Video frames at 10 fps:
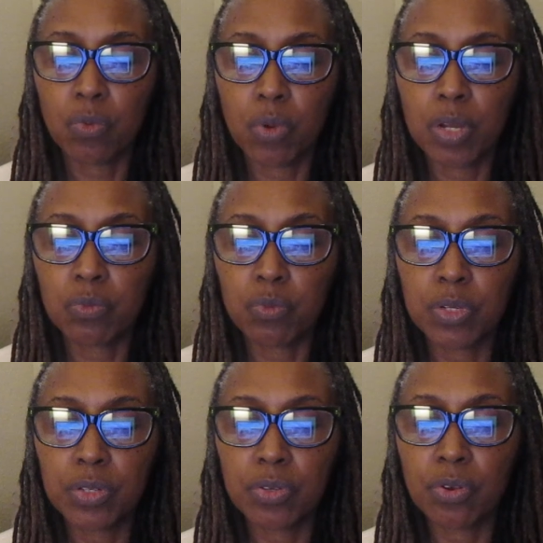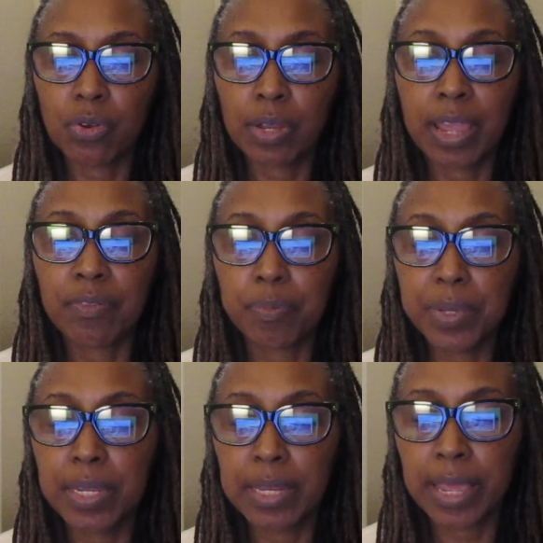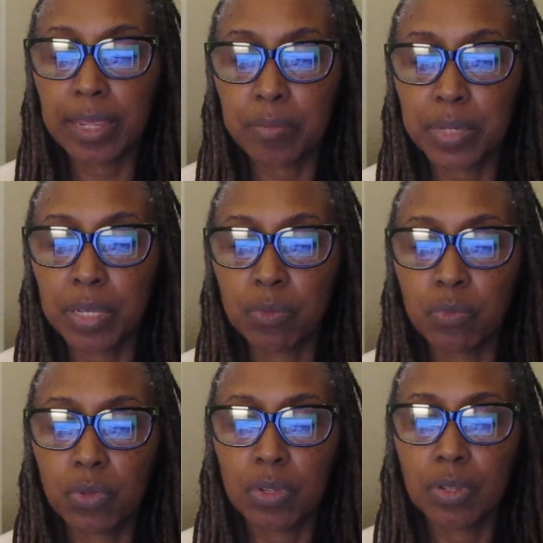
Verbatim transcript: What would your life be like, man,